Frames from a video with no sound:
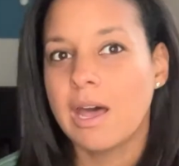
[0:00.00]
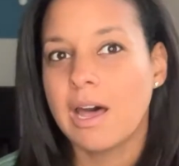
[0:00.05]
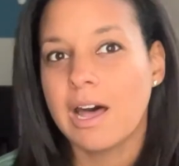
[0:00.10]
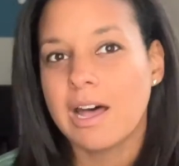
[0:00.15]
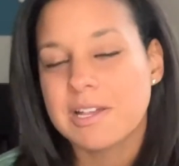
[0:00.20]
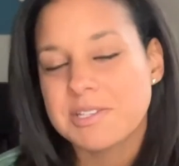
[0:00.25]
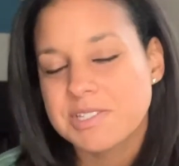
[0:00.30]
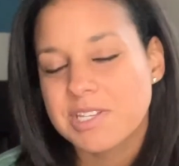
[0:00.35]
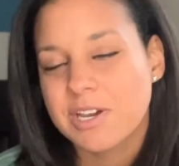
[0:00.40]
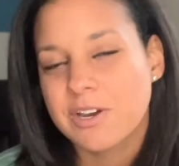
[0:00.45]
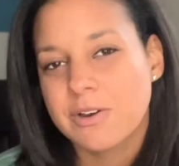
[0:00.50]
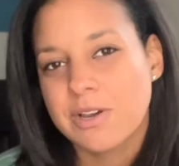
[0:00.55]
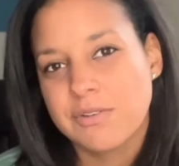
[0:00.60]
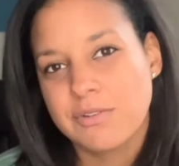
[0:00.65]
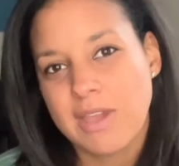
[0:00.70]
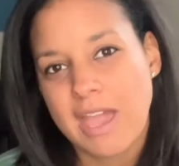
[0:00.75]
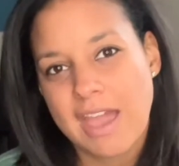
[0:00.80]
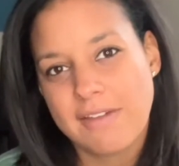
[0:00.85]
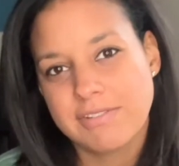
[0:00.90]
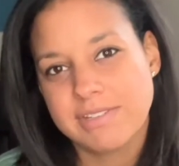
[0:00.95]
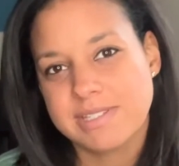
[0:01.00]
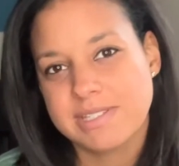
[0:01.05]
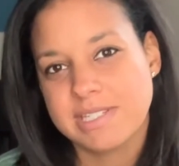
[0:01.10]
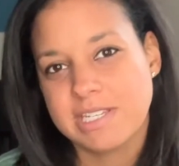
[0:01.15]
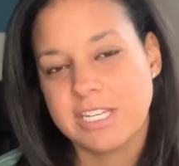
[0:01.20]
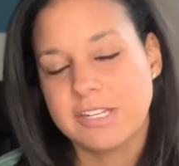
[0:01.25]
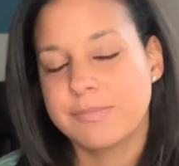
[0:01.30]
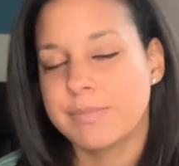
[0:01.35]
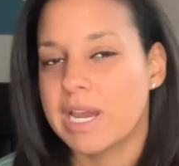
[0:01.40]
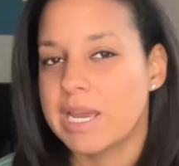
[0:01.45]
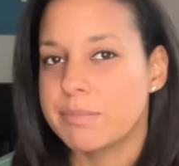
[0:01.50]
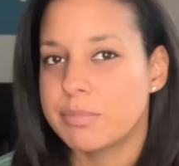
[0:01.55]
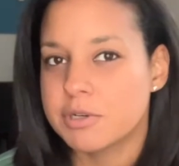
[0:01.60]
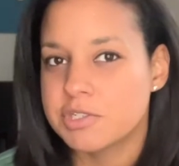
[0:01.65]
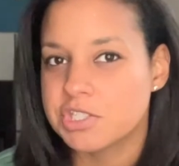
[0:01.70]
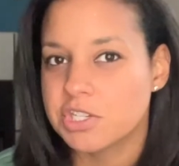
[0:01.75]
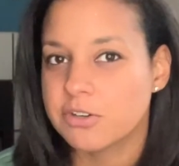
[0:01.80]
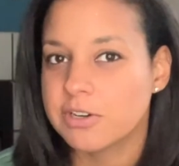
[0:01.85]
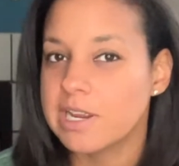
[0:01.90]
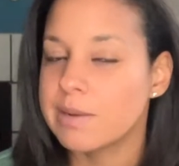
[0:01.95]
Also, if you haven't seen my
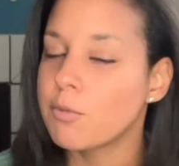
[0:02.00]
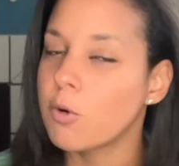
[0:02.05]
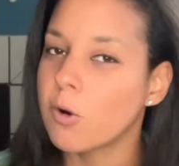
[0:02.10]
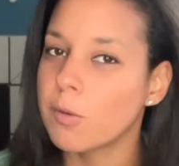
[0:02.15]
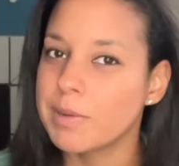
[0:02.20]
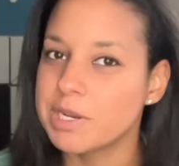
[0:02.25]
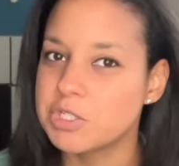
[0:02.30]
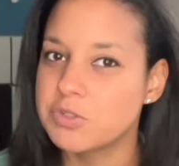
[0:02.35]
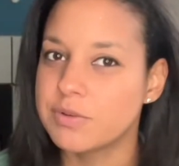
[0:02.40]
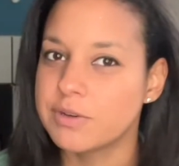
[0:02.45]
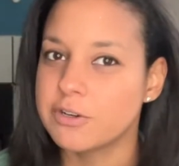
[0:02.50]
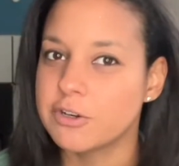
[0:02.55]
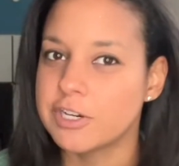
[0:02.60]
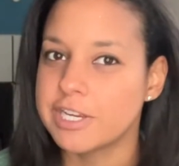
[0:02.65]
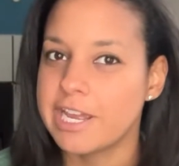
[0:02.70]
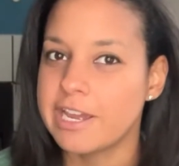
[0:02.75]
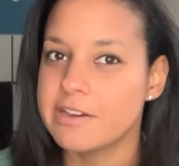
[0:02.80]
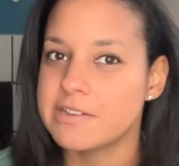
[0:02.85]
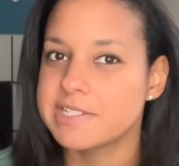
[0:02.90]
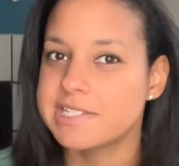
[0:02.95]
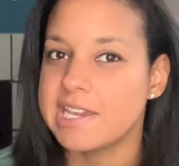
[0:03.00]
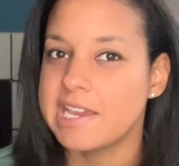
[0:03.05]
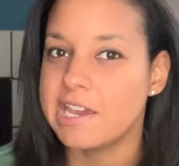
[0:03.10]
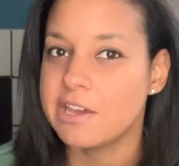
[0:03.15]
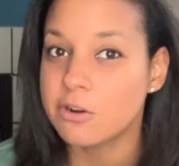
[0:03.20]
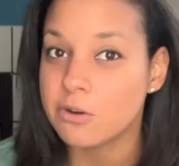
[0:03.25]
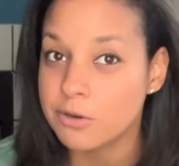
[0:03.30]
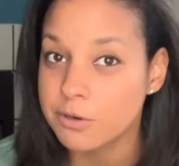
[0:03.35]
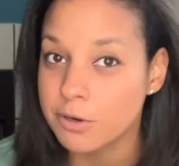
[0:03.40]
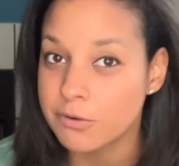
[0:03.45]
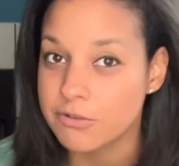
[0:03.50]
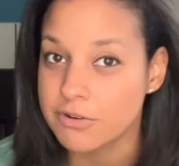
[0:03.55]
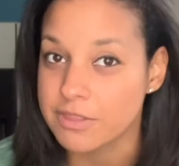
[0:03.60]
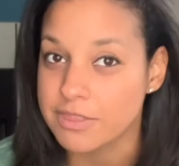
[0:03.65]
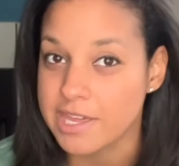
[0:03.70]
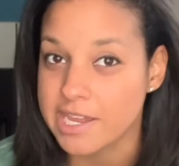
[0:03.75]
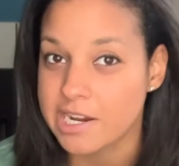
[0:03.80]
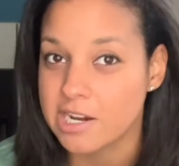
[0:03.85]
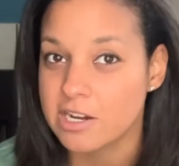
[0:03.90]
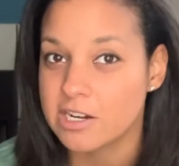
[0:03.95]
Bookstagram or my Twitter accounts, head on over
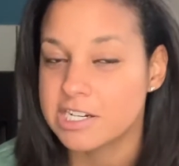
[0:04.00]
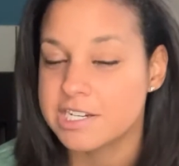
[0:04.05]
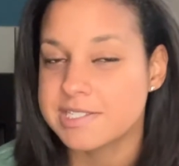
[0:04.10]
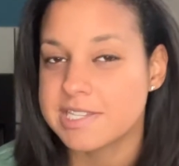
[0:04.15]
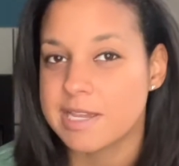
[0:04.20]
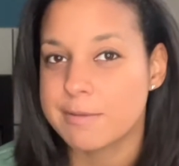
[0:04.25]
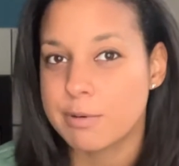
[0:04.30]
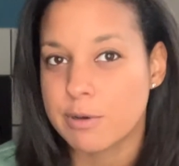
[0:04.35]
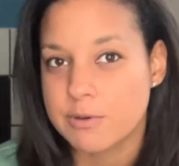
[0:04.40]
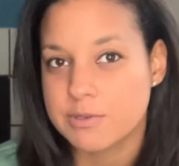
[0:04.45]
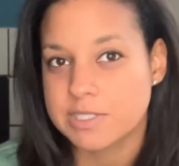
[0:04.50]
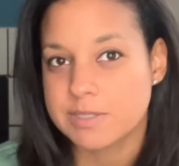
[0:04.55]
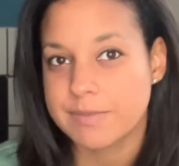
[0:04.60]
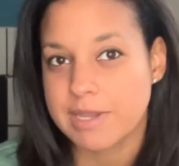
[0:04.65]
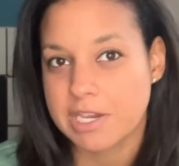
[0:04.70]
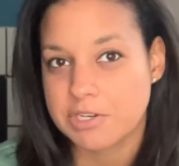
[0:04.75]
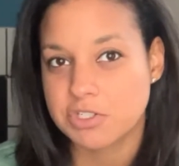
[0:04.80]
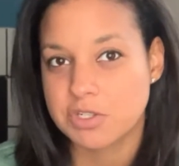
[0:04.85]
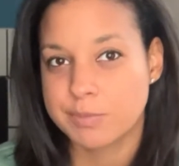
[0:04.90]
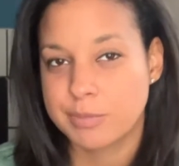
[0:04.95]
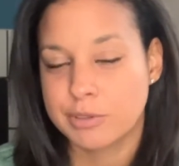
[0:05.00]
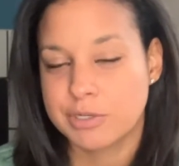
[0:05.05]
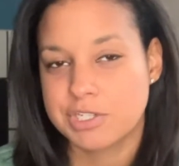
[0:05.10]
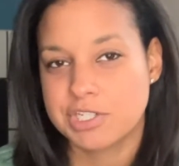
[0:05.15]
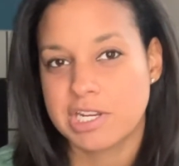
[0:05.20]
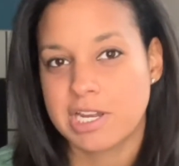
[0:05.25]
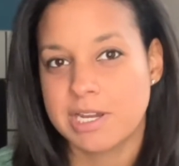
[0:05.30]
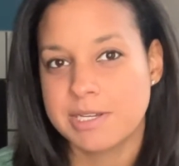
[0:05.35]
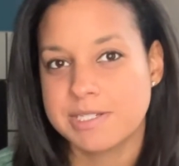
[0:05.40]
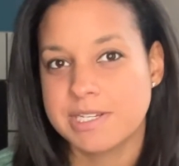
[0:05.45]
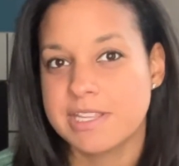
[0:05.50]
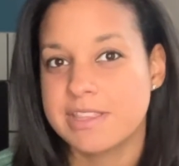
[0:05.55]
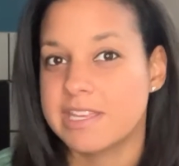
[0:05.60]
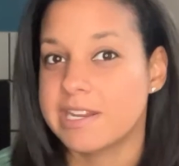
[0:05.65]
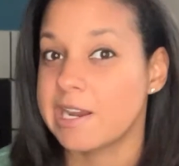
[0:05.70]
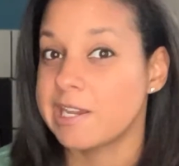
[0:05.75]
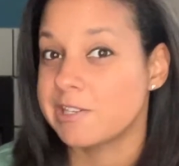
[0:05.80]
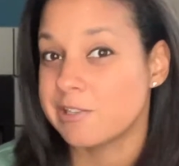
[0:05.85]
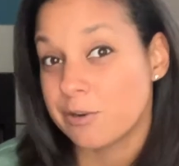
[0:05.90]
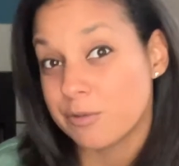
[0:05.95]
there because I post some extra bookish content that
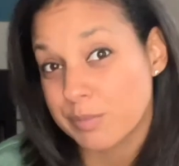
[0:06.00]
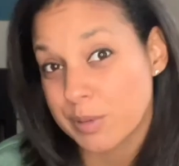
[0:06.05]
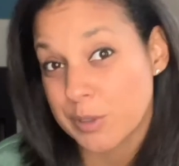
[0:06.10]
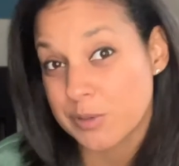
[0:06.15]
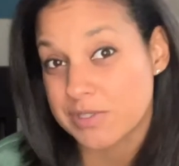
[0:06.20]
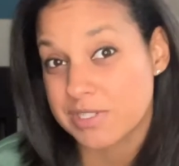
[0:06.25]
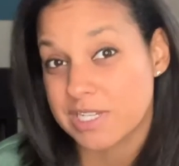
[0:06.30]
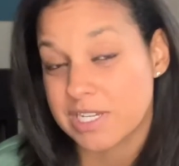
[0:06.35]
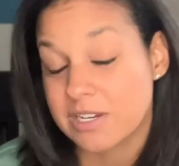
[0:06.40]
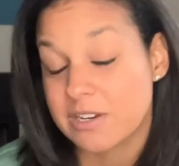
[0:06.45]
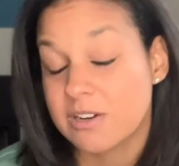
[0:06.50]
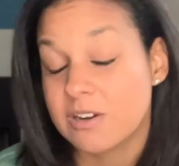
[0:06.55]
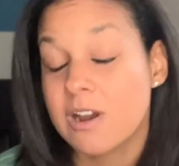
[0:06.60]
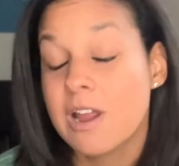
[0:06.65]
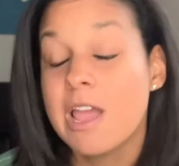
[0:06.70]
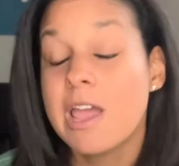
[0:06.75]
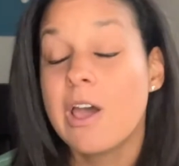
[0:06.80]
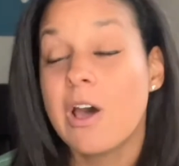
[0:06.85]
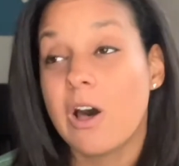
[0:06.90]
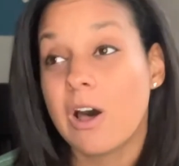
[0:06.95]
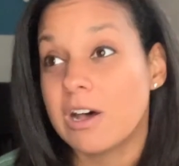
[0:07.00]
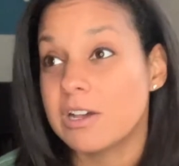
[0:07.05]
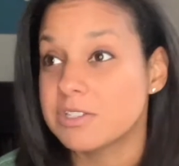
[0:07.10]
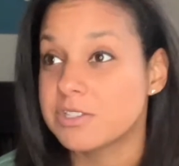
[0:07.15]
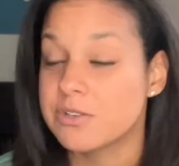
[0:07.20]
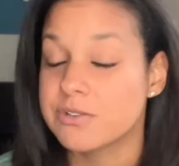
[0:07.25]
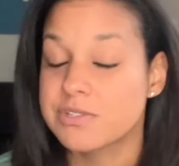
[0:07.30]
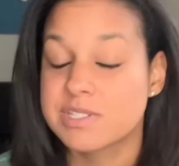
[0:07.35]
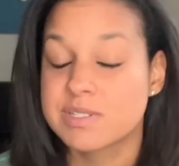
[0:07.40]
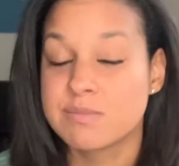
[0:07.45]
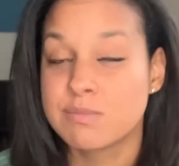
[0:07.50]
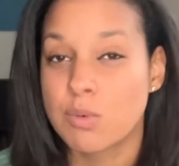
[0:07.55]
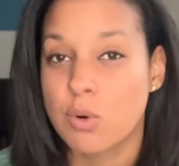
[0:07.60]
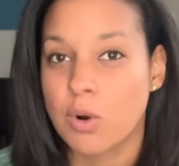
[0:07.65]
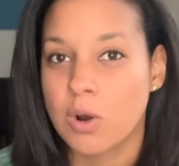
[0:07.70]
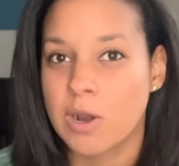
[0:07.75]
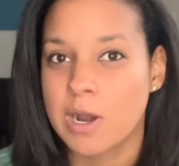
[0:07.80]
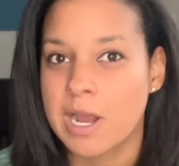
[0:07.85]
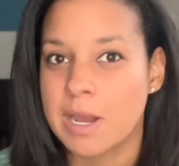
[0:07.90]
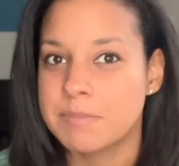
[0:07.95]
I don't post here. Also some
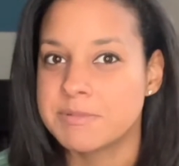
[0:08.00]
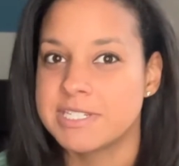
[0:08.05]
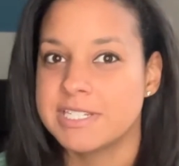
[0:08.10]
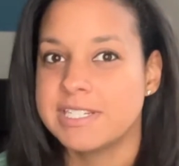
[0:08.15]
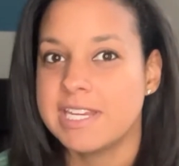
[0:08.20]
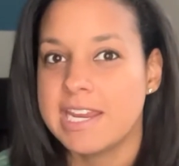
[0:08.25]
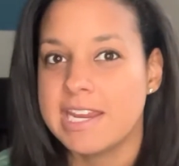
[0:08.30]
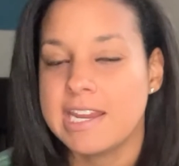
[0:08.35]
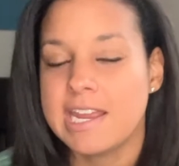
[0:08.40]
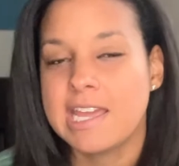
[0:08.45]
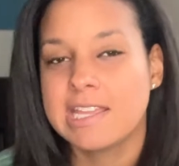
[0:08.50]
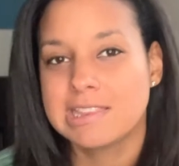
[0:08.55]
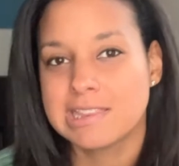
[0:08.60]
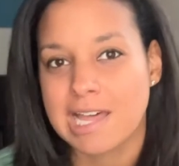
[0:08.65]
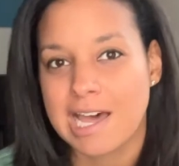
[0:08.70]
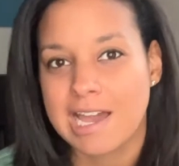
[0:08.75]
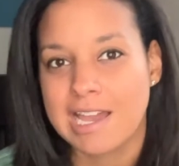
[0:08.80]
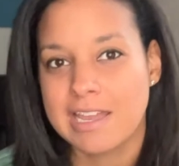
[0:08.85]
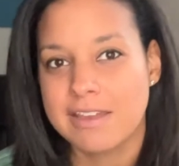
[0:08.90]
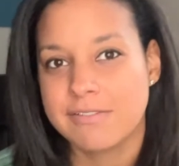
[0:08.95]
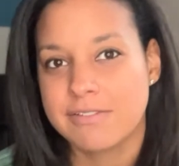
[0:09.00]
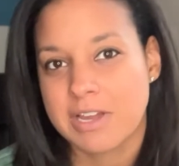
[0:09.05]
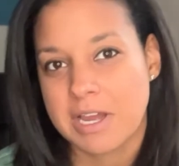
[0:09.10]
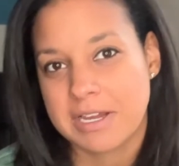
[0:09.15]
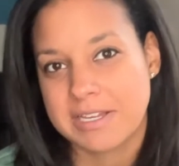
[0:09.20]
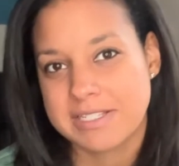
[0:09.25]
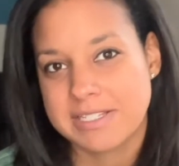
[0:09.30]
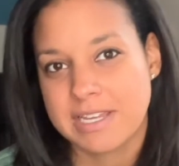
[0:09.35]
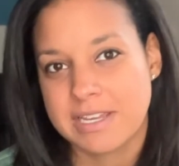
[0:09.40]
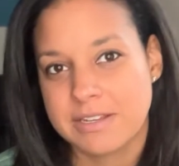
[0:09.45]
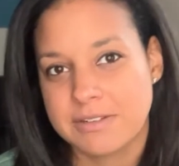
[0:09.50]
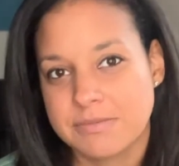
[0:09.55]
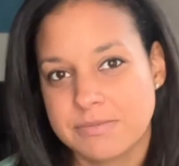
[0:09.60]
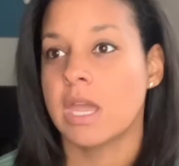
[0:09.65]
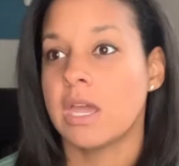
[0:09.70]
more up-to-date and live content.